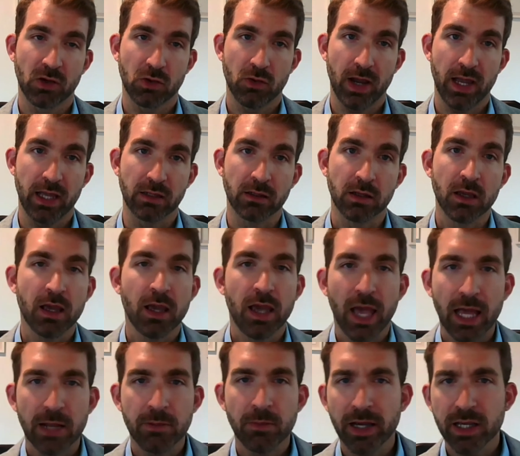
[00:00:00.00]
Great.
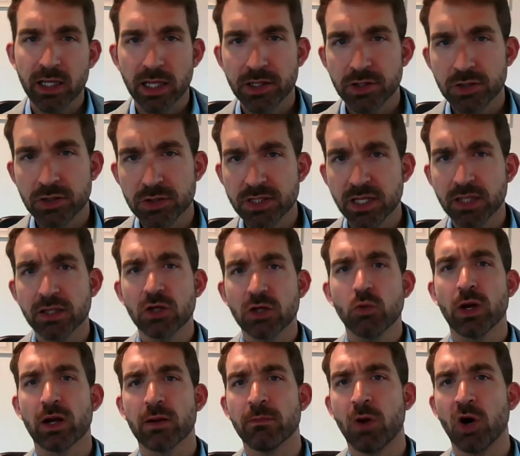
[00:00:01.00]
And Michael, I understand that you
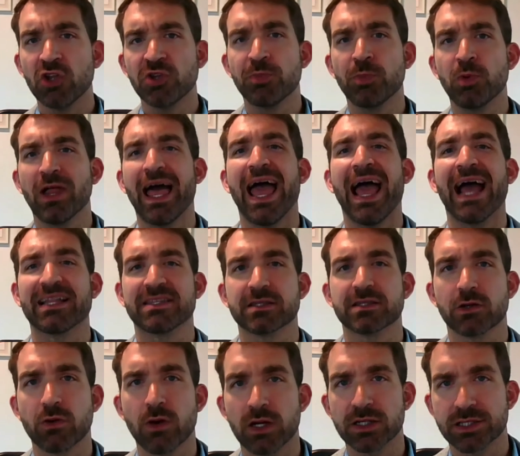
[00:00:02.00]
wear multiple hats
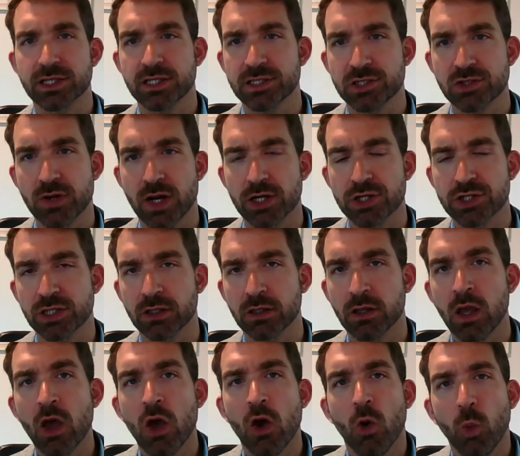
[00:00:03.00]
across construction.